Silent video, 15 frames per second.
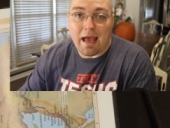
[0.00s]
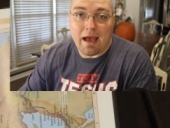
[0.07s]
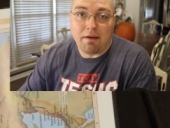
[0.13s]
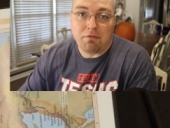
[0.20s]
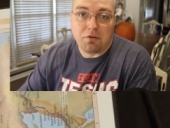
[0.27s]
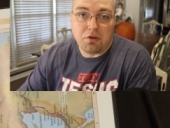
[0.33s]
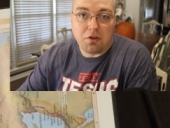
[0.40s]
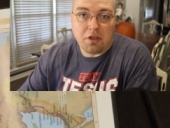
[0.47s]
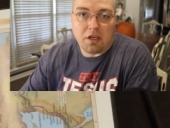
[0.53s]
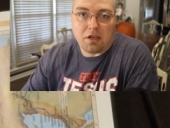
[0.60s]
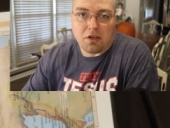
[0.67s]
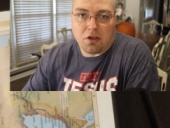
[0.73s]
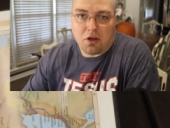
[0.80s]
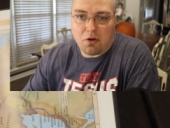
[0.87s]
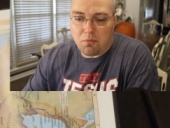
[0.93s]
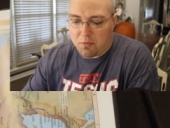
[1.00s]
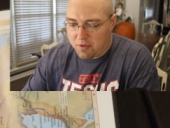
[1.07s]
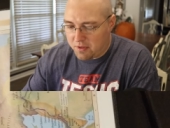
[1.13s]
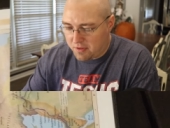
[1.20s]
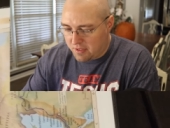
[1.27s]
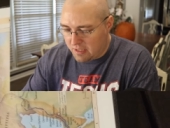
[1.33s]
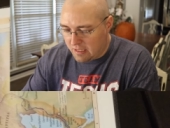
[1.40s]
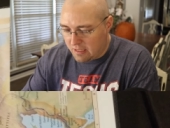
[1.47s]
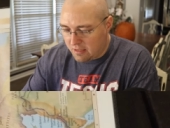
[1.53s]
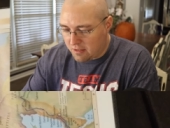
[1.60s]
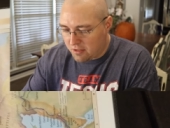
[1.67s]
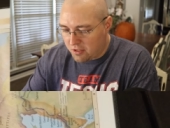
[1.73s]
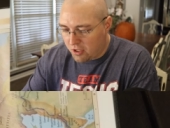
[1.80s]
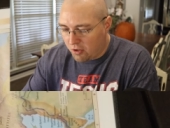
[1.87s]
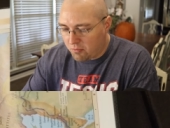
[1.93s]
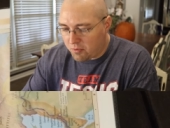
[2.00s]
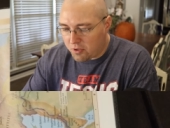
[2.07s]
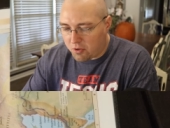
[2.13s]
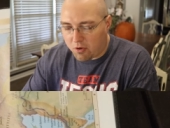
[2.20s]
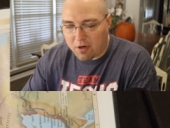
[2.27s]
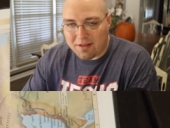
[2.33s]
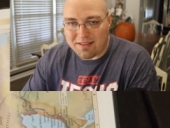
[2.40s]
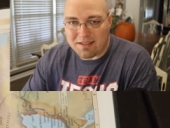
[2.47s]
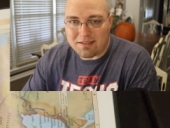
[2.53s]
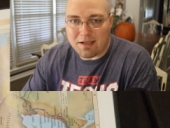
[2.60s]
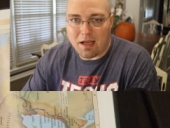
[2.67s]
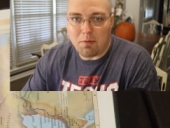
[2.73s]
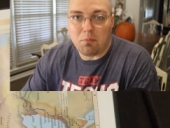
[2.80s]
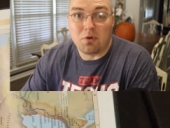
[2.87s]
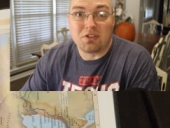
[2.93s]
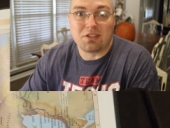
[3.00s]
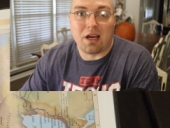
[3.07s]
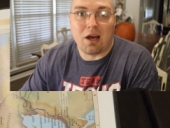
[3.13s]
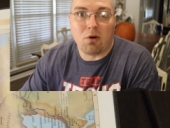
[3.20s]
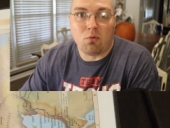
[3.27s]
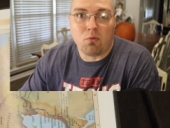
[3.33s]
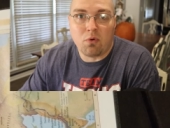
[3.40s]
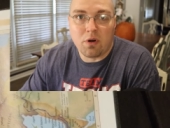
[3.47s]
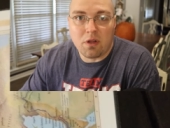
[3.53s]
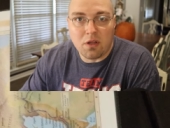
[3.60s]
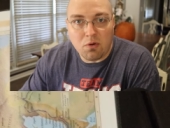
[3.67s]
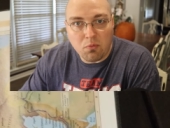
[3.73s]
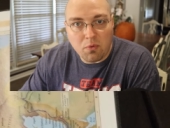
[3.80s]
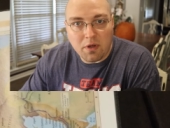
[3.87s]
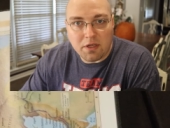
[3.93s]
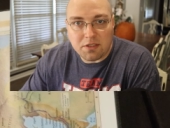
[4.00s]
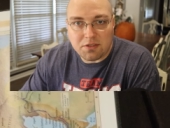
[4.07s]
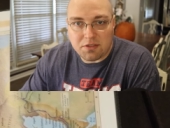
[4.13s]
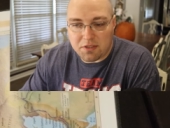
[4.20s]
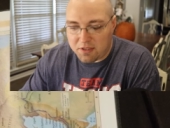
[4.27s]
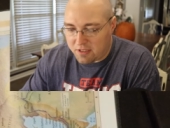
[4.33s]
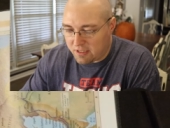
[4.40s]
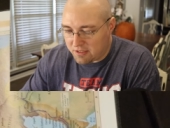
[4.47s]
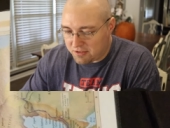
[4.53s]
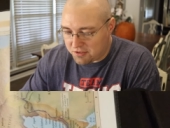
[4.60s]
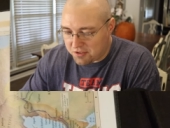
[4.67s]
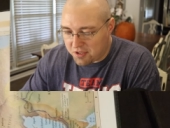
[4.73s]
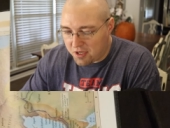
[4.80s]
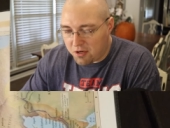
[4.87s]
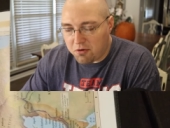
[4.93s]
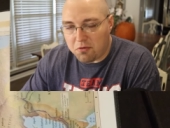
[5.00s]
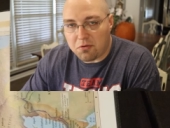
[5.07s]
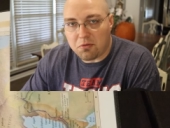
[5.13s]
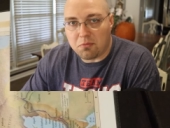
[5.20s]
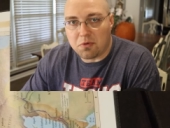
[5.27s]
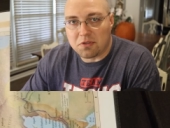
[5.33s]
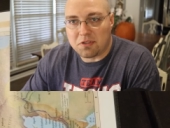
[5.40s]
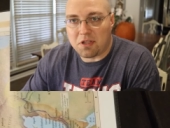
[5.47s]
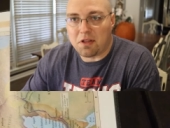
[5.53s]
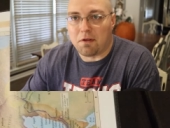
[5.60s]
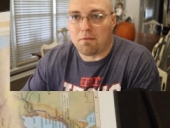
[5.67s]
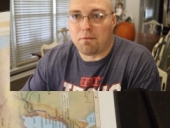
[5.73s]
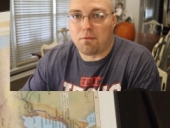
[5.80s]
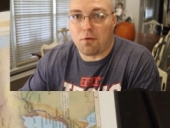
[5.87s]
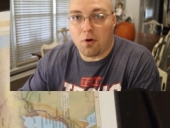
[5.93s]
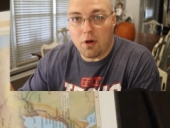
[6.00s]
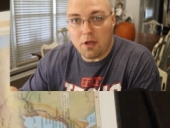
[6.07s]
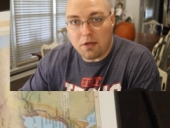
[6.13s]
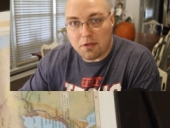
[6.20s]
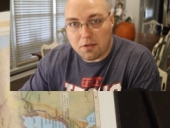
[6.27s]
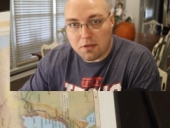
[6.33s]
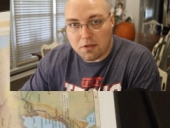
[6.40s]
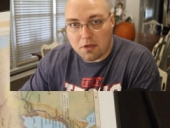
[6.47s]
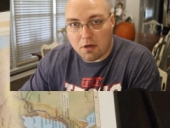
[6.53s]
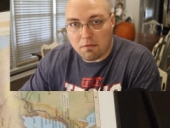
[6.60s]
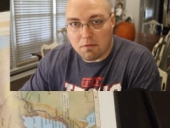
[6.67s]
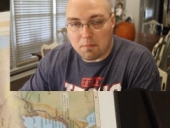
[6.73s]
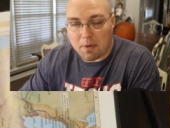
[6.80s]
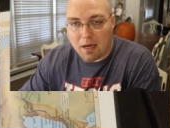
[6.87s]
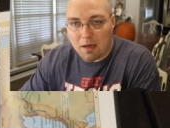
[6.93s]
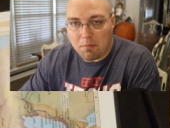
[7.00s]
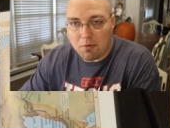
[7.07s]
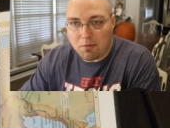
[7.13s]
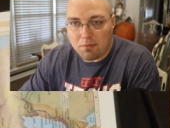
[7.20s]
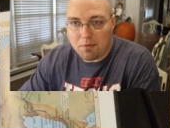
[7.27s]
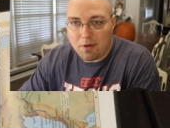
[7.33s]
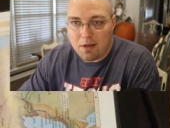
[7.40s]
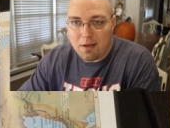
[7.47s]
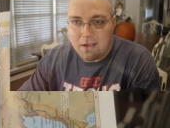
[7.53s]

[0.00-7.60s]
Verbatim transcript: after you get done with the note regarding the type, which I really wish this note was in the front of the Bible,